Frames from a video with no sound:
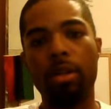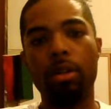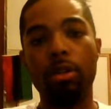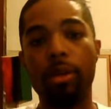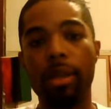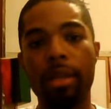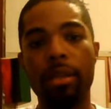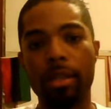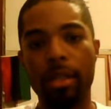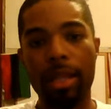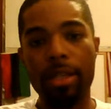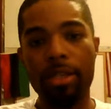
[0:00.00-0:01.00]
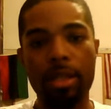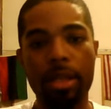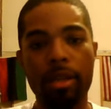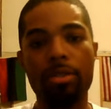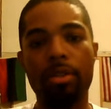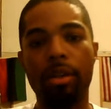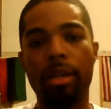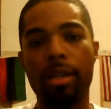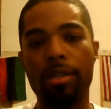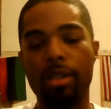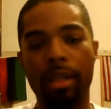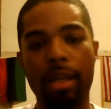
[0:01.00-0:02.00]
looking the legislators, looking at our
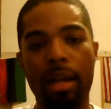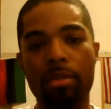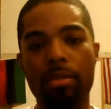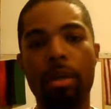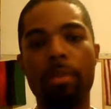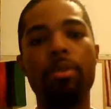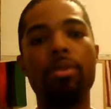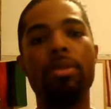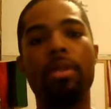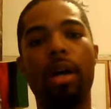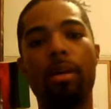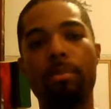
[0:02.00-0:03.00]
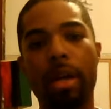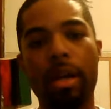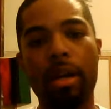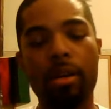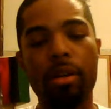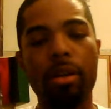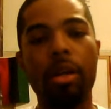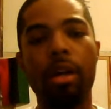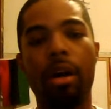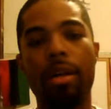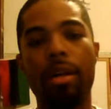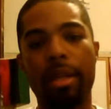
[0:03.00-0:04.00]
city council members, our mayor,
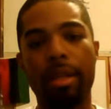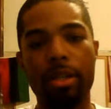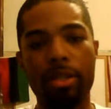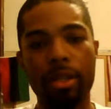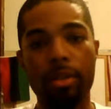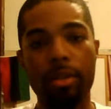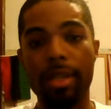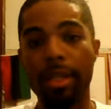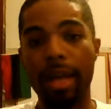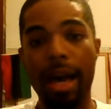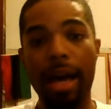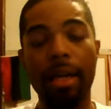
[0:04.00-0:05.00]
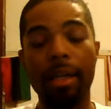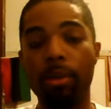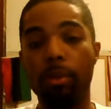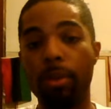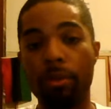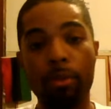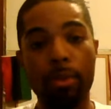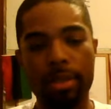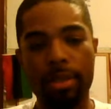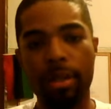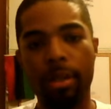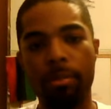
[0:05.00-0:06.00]
our state legislators in the eye whenever we
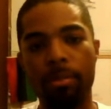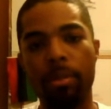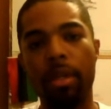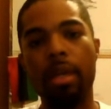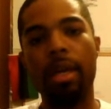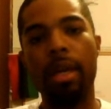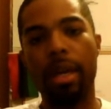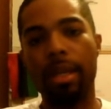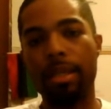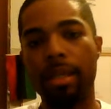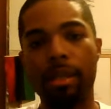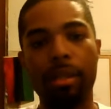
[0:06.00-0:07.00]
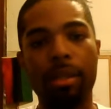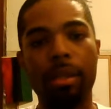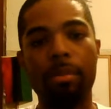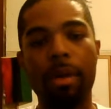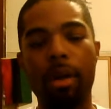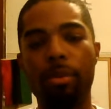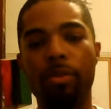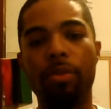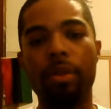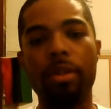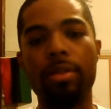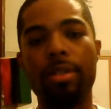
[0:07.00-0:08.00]
see them, and telling them how we
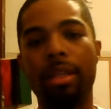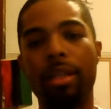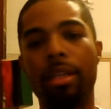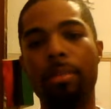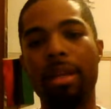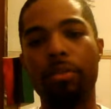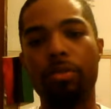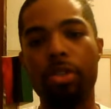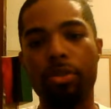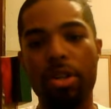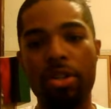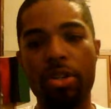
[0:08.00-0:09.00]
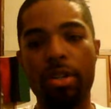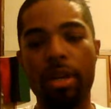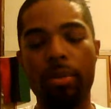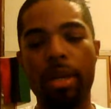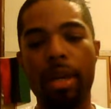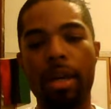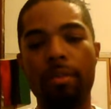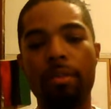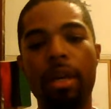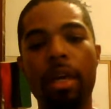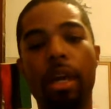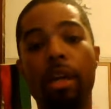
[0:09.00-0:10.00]
feel, telling them about the frustrations that we have,
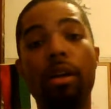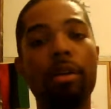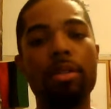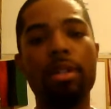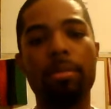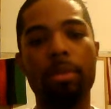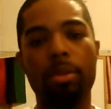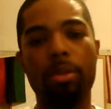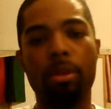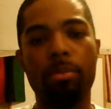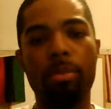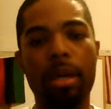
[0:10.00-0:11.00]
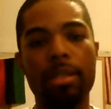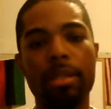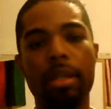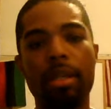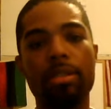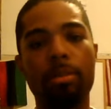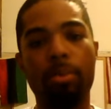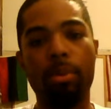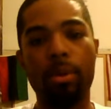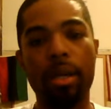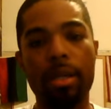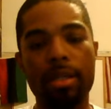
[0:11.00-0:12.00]
encourage them to do their best and
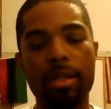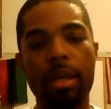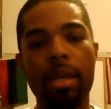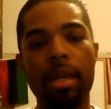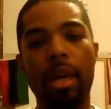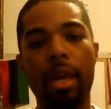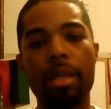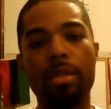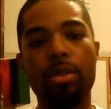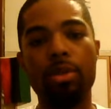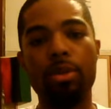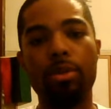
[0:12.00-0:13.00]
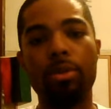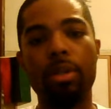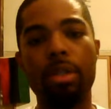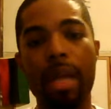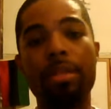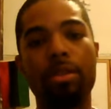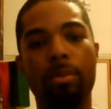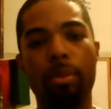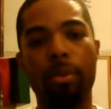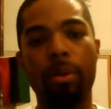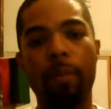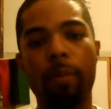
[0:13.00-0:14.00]
support us, and to not
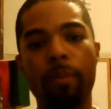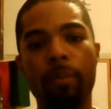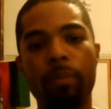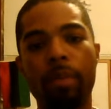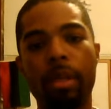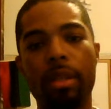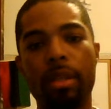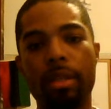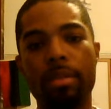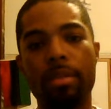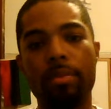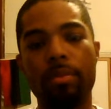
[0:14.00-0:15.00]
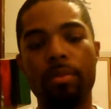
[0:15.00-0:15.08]
support this